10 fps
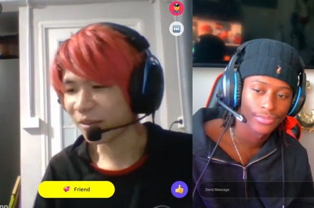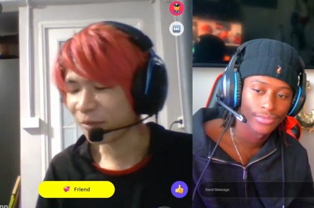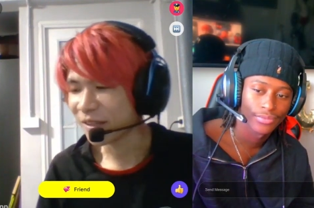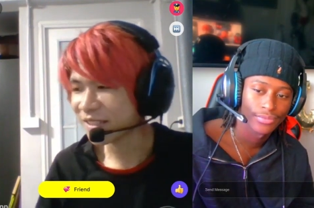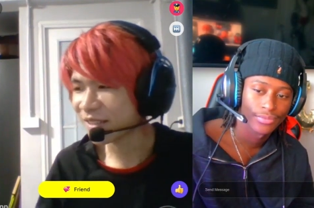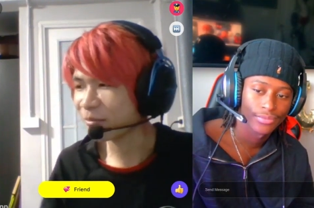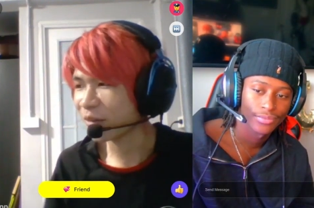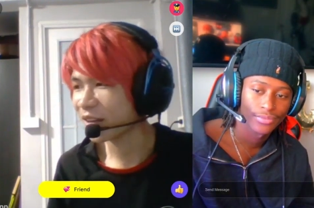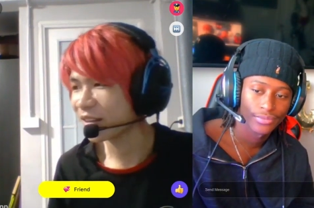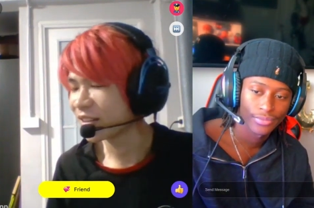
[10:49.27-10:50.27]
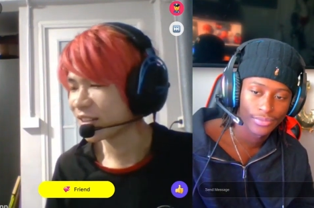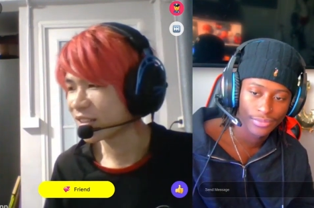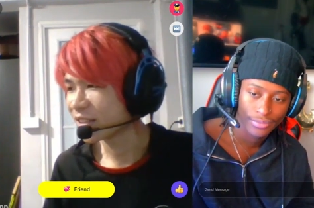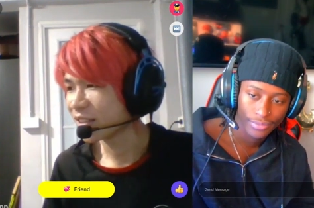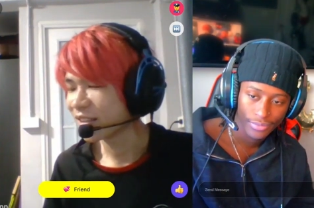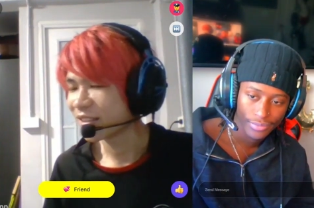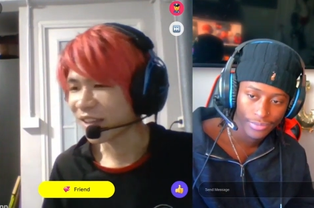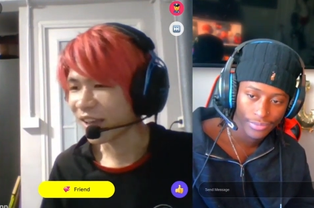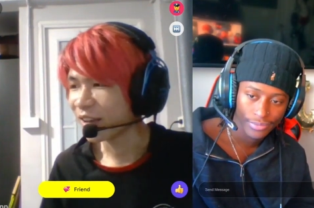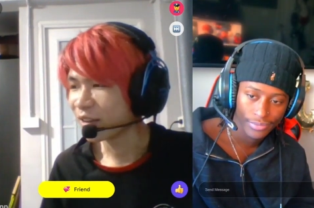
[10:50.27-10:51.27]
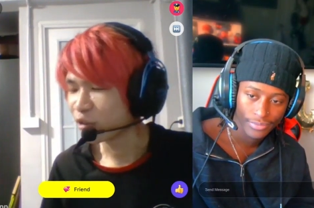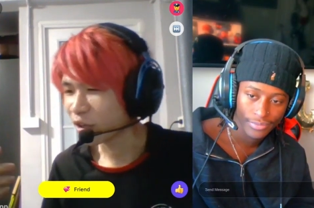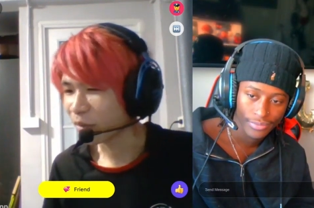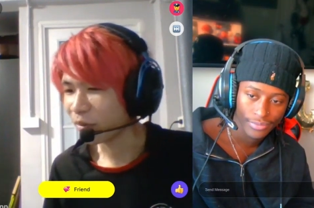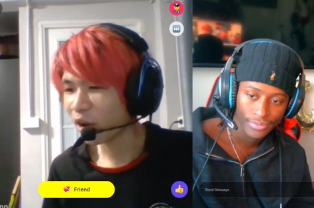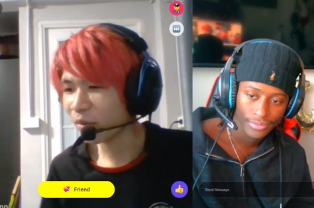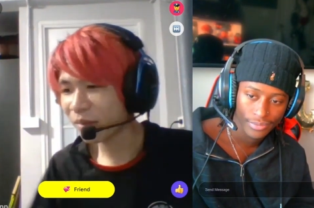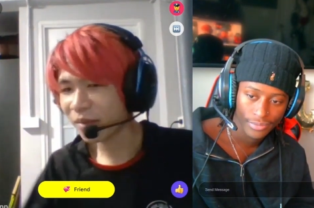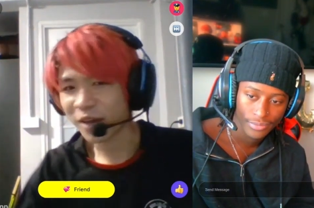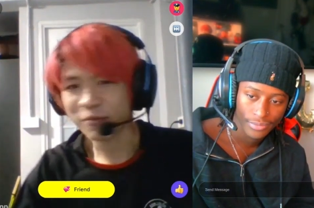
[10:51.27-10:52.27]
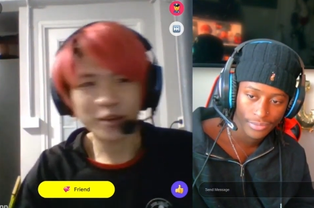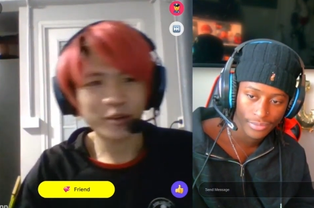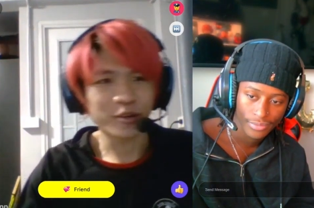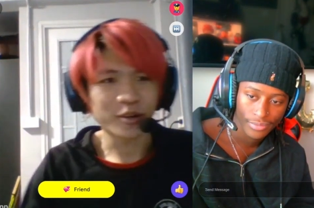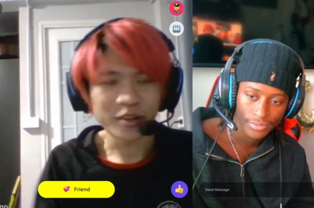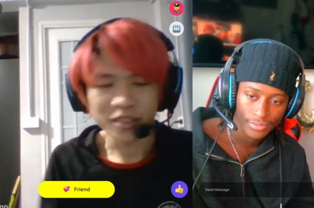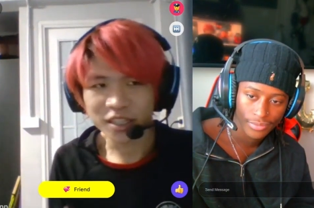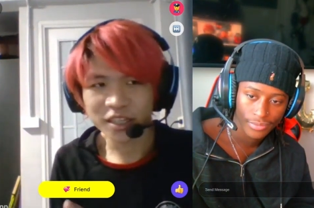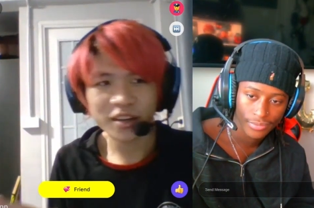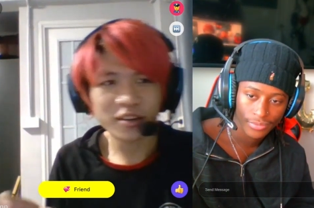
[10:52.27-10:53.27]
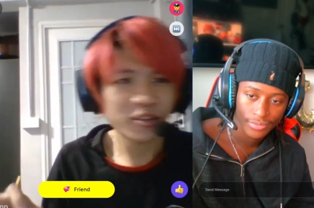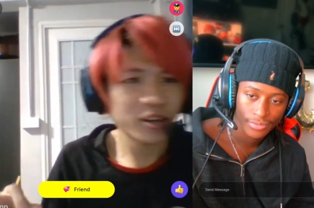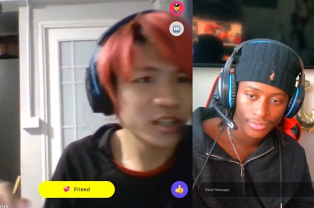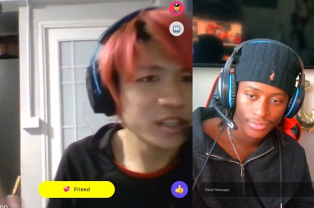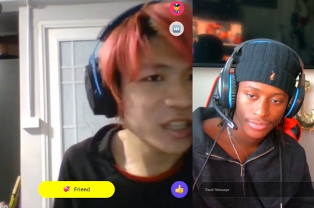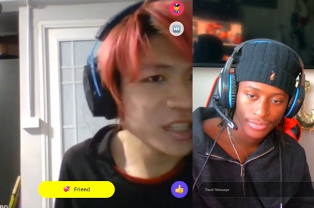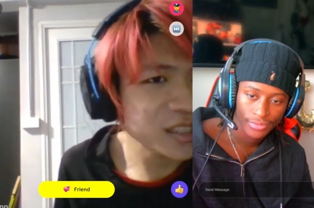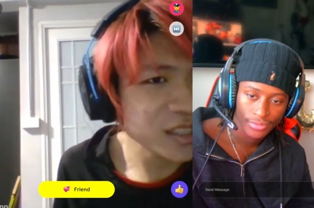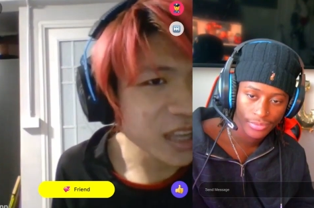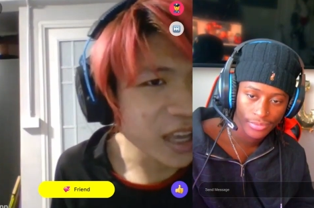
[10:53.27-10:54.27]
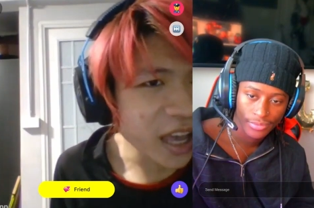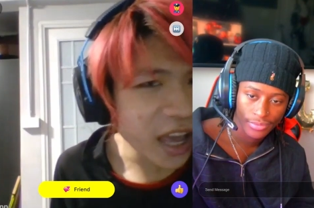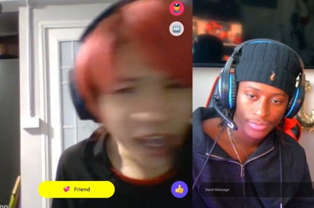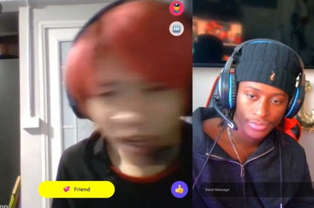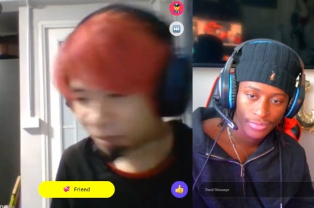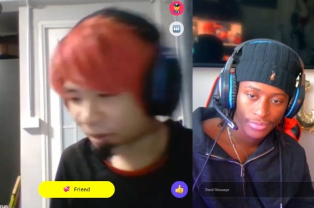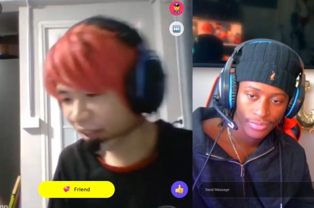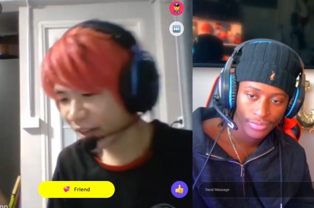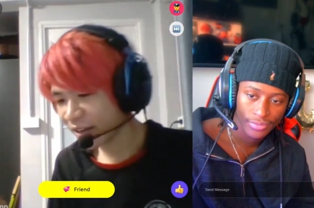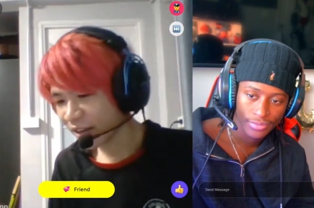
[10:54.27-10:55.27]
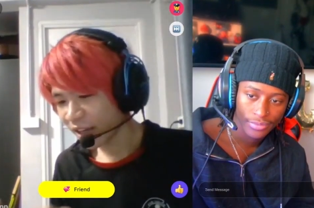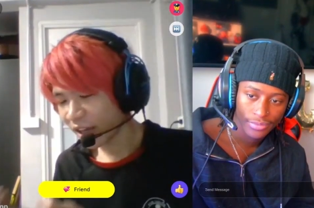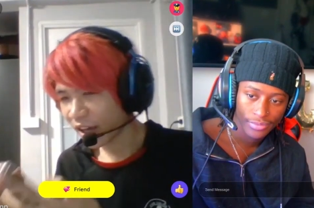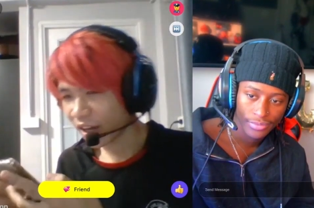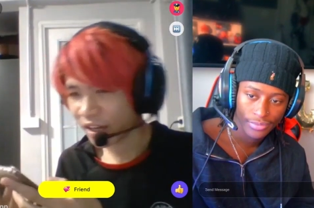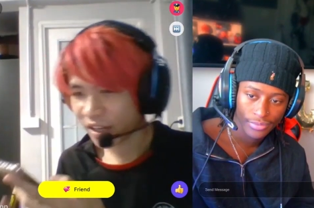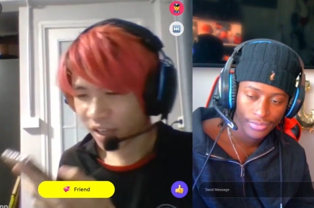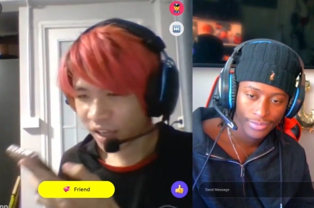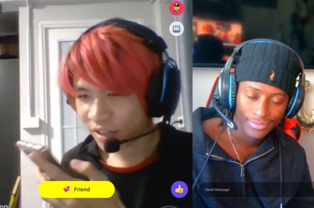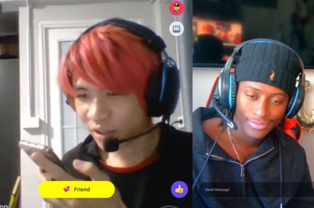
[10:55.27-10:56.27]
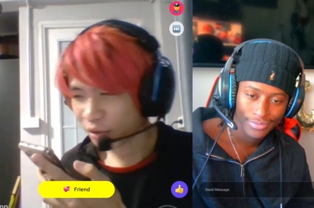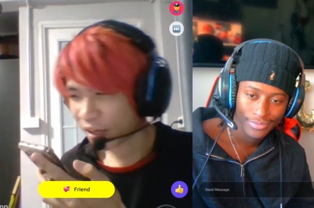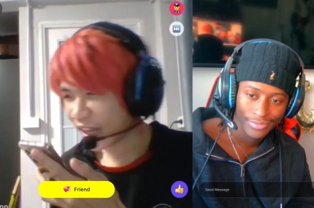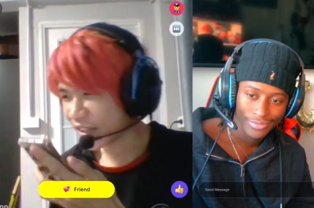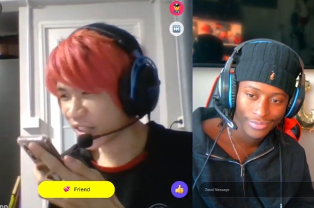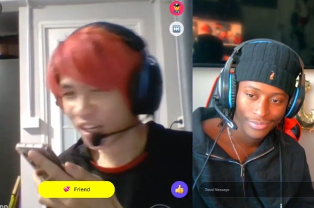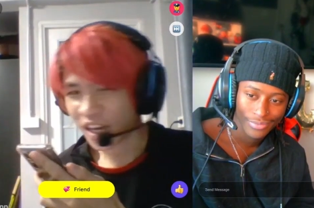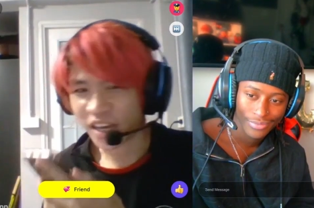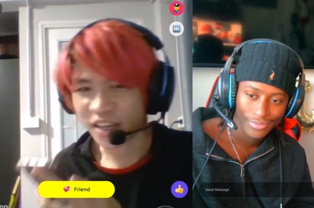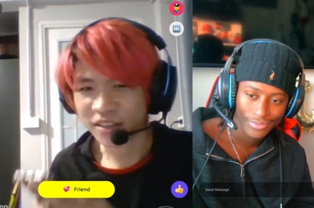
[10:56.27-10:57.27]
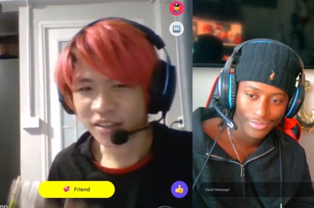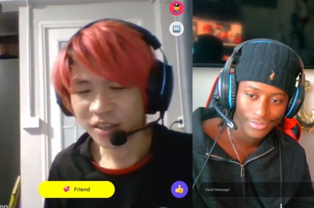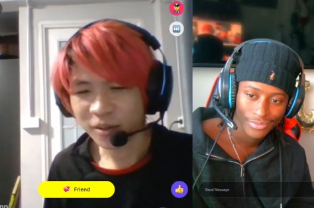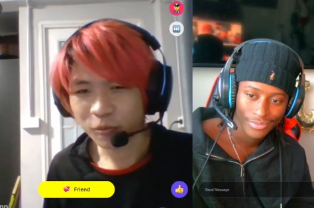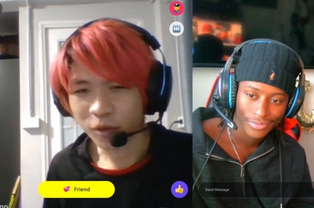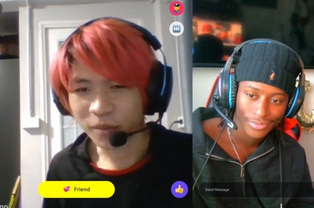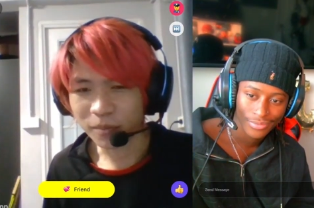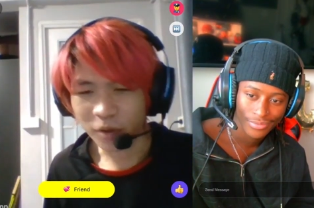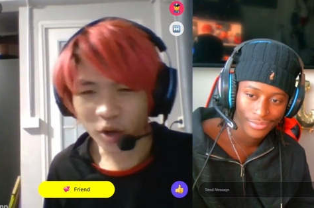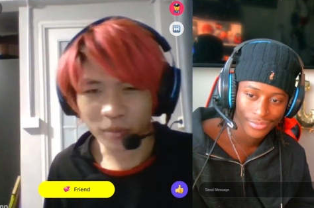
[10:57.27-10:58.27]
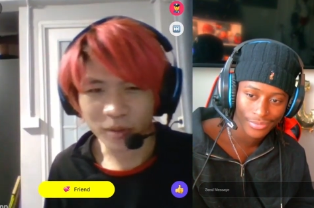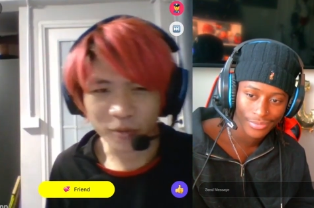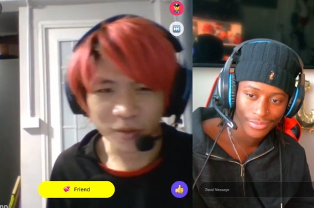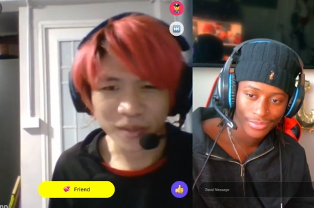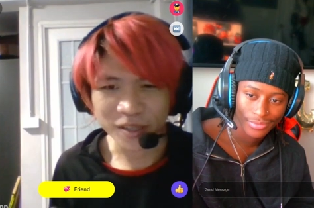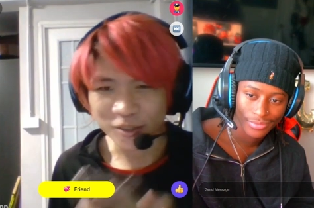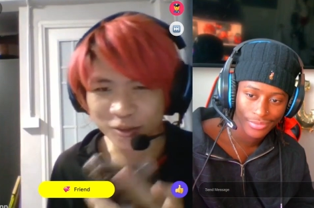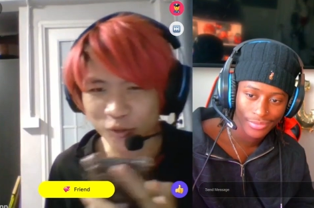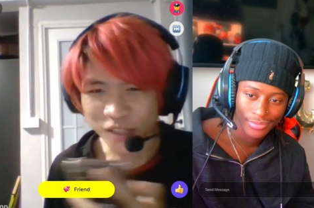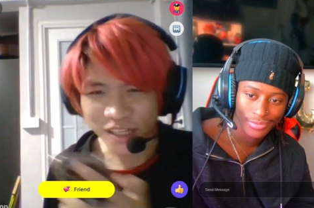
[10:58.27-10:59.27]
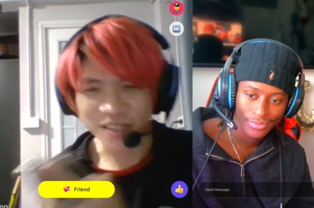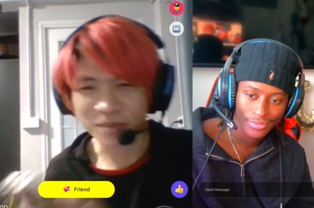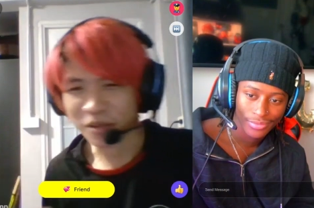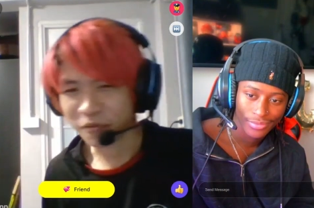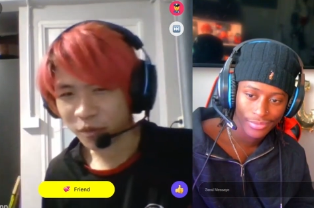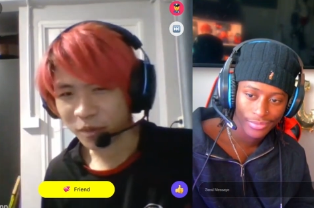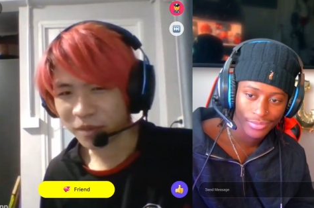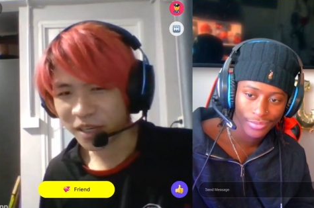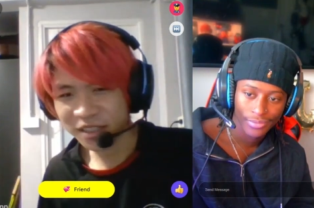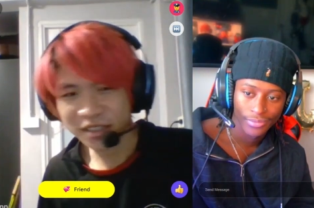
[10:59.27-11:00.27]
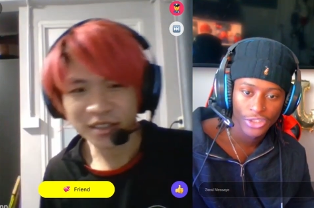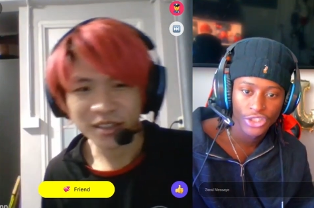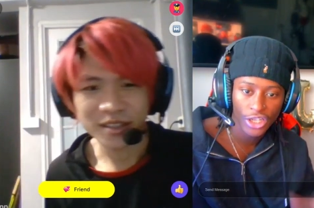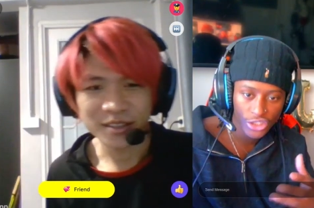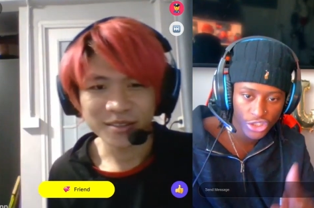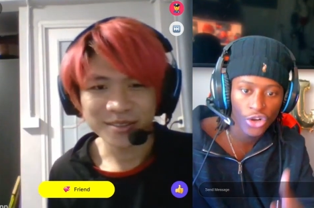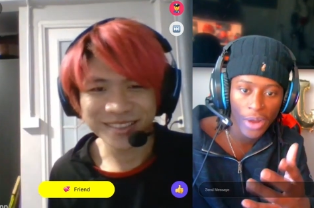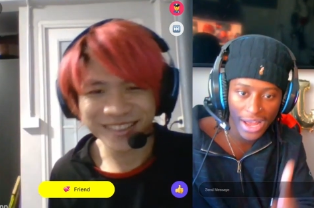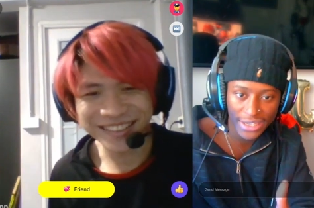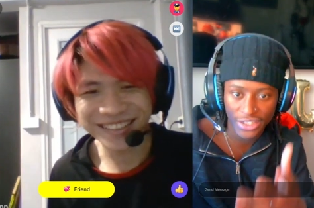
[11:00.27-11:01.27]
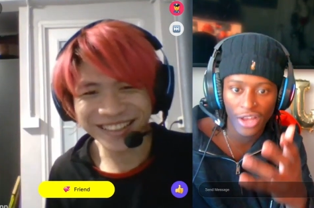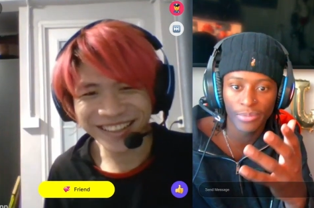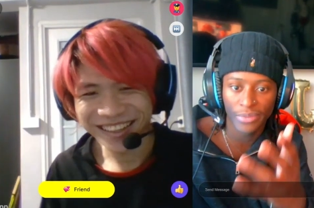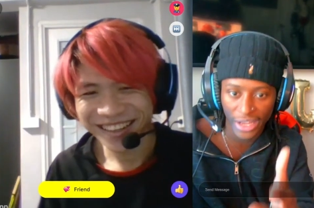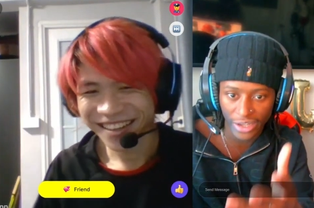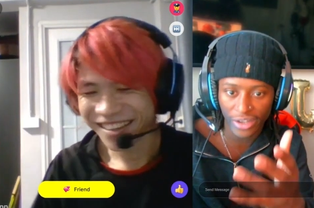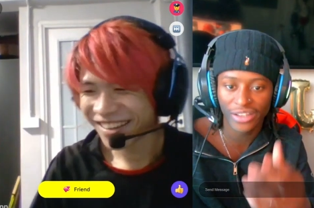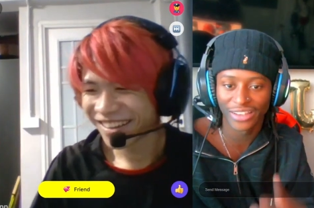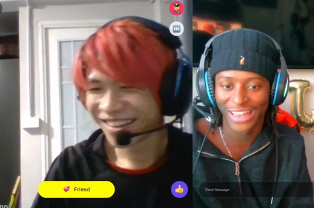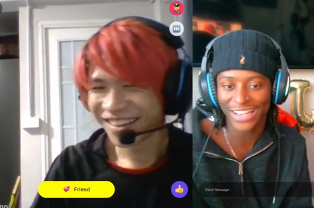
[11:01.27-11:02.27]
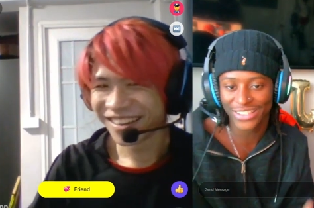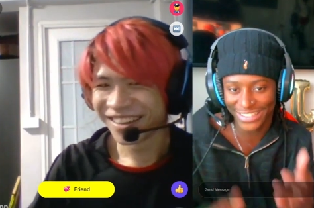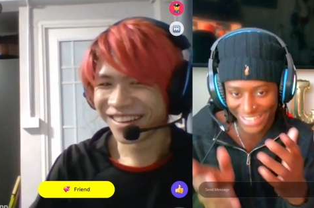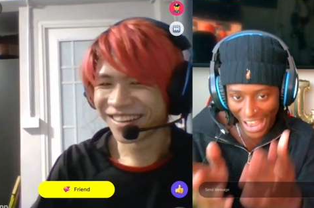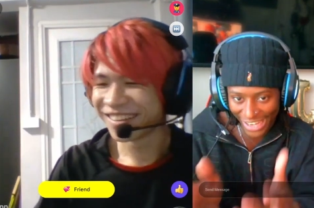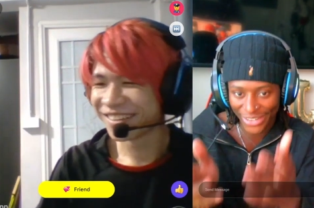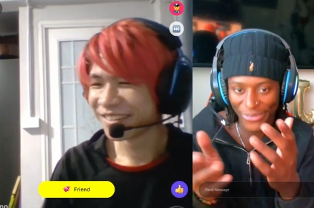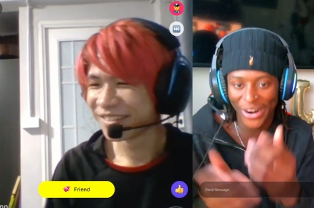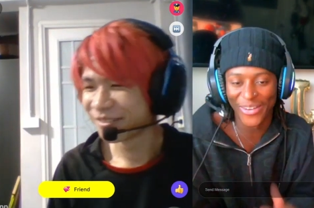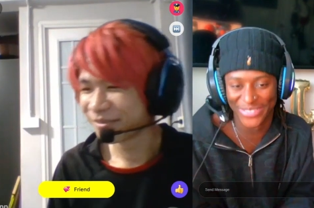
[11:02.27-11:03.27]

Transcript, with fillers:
Speaker 1: When someone say you got a problem, I will turn on this app and uh, hey you, there's a guy want a problem with me, so you say something for me, please. Shut your ass up, nigga. That's exactly what I'm